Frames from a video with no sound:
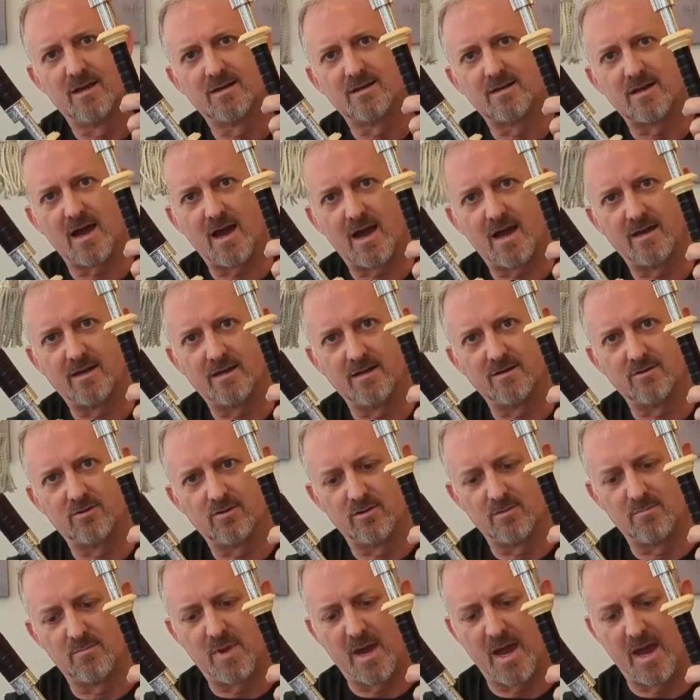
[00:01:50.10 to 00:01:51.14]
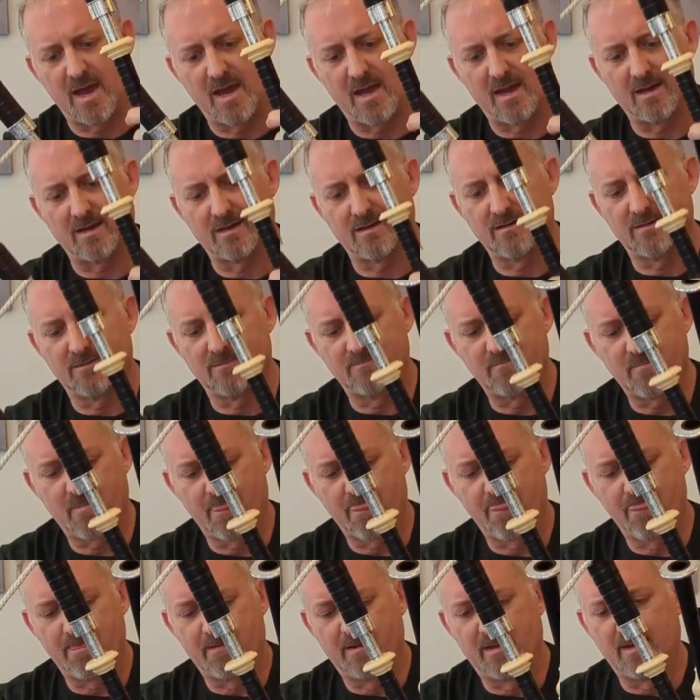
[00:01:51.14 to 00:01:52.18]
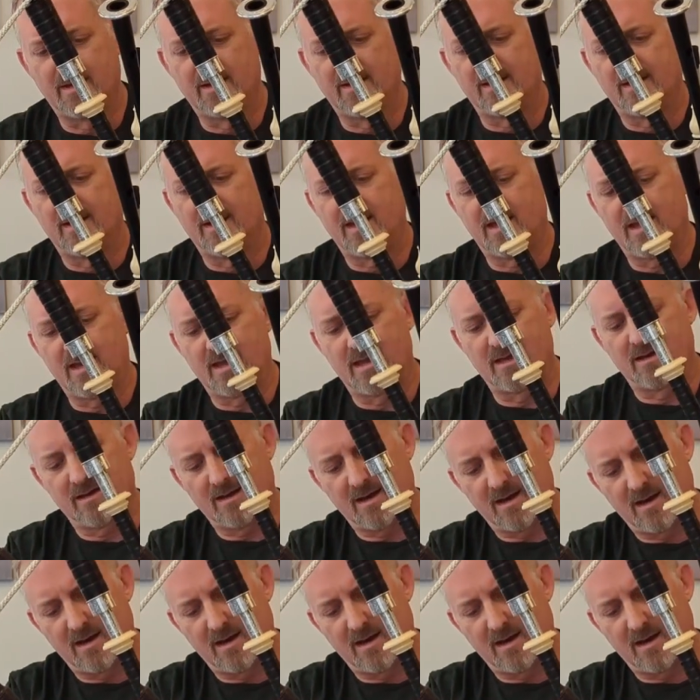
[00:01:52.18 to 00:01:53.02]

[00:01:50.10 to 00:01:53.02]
tied into the bag, and